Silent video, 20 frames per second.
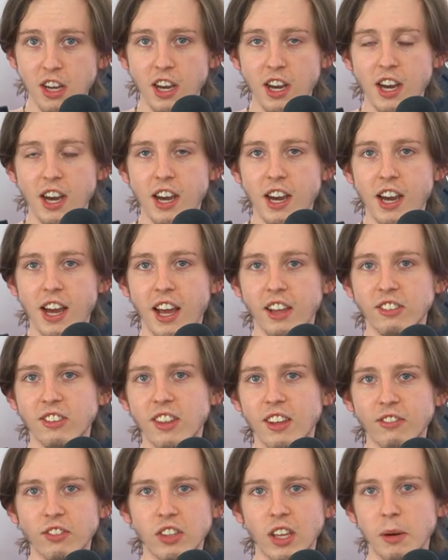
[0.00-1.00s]
Uh, as
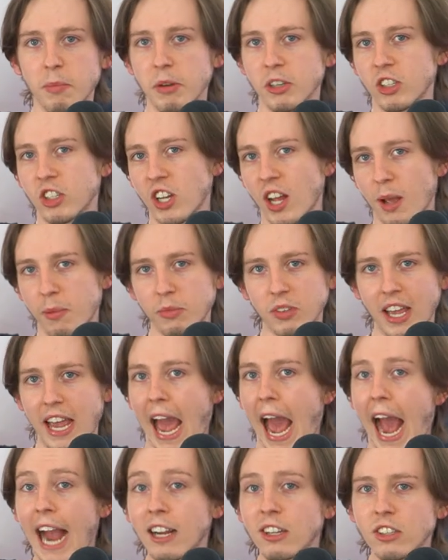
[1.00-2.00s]
they've said a bunch of times, I
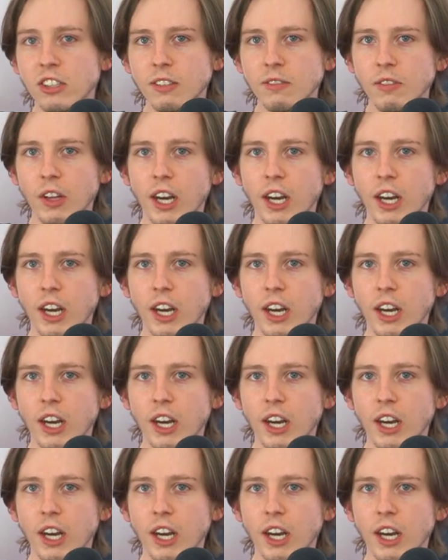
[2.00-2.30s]
act.